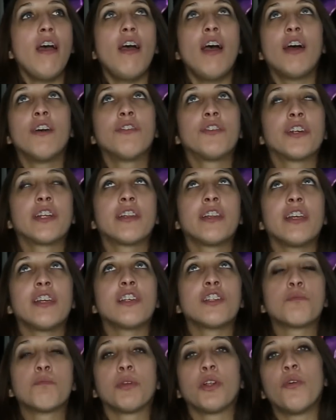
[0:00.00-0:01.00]
Everything
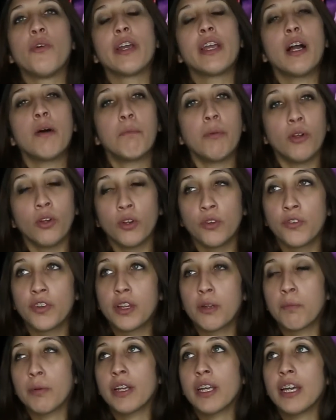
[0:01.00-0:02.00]
is blowing up all over
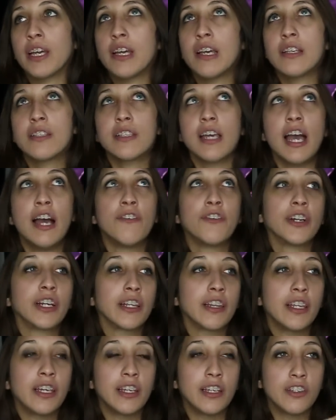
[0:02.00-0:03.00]
the place.
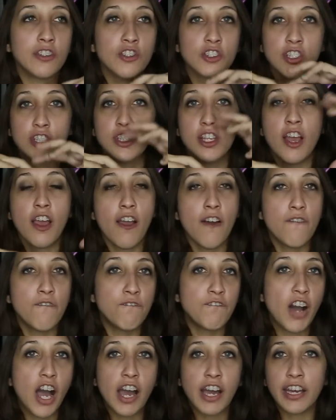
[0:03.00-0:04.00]
Everything is just
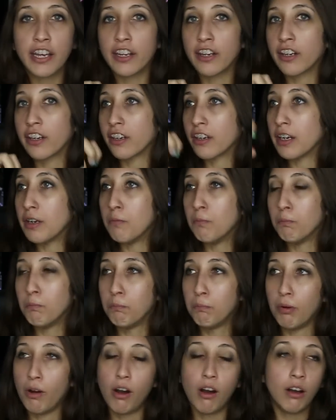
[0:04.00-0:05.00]
fire and
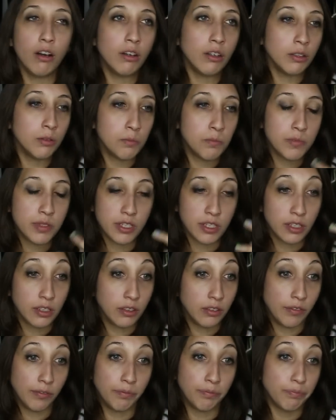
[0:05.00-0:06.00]
bombs
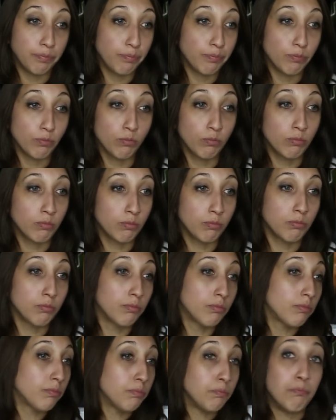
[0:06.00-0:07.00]
and
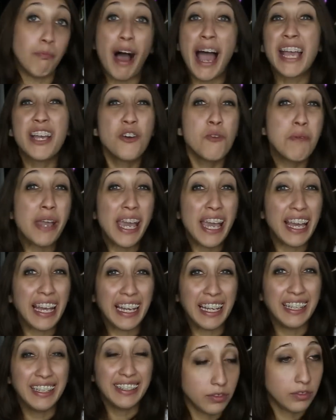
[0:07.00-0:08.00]
Michael Bay.
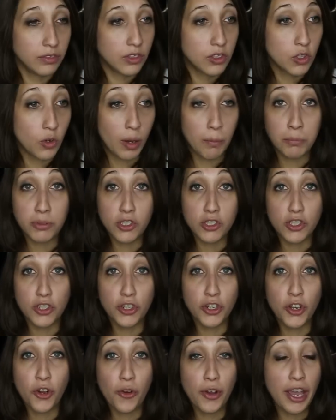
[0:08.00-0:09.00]
So I'm just
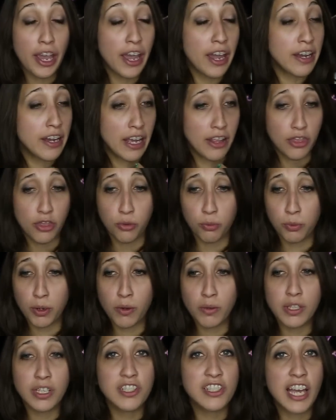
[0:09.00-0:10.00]
gonna go ahead and
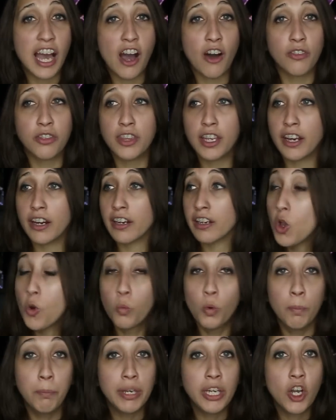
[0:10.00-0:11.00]
throw this out there.
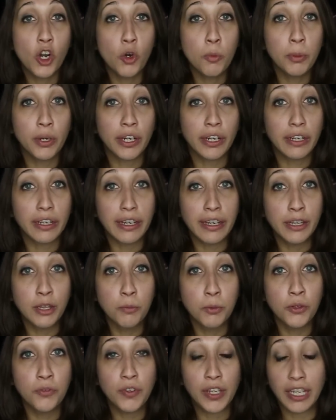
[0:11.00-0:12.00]
Whoopi Goldberg in
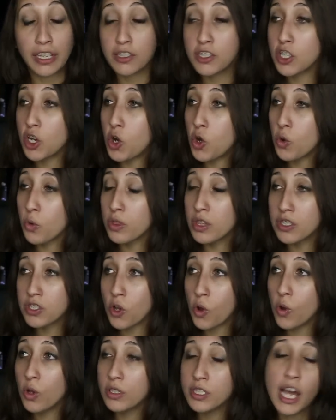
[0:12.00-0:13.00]
the movie. So this
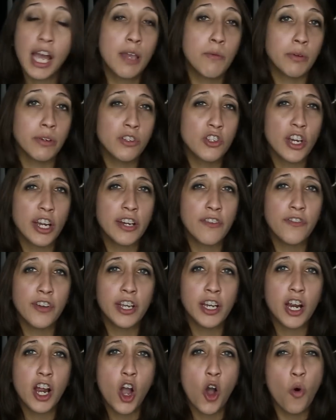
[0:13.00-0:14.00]
whole time we were trying to
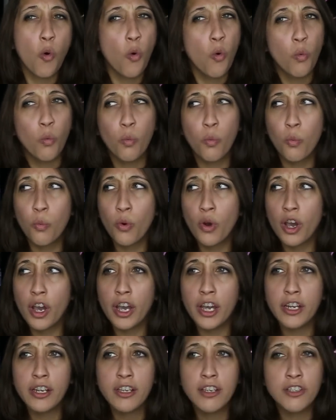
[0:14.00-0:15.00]
figure out,
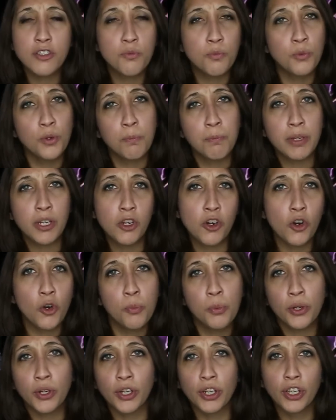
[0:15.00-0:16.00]
what is Whoopi
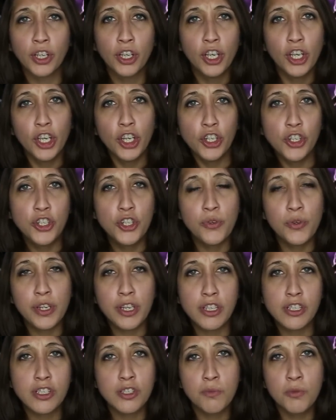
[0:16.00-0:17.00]
Goldberg
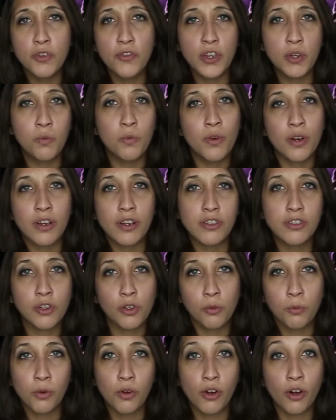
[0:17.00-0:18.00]
doing in this movie? What is
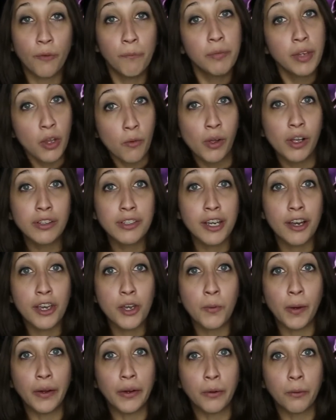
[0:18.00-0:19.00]
her role? Well, I'll tell
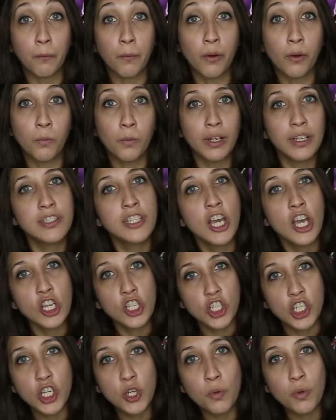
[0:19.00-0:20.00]
you what her role
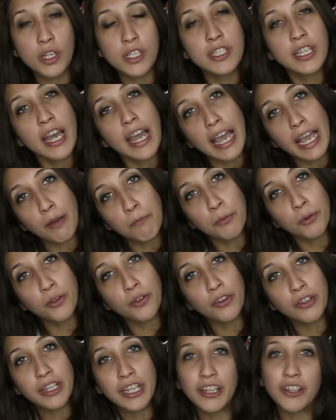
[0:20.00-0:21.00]
was. She was
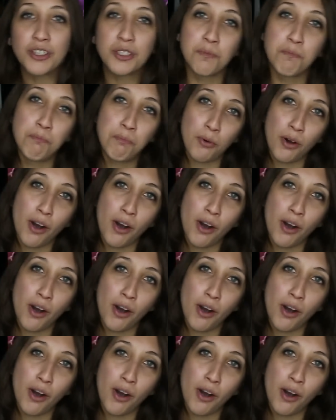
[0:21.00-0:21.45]
April O'Neil's